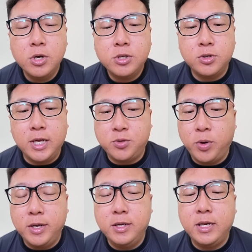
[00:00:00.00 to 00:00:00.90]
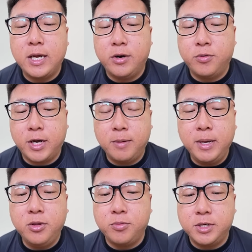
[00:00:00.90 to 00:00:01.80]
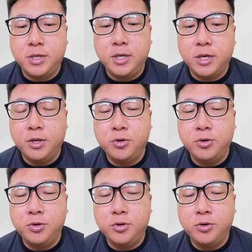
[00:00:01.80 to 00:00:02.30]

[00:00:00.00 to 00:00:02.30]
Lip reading: So that's one thing I would recommend, to actually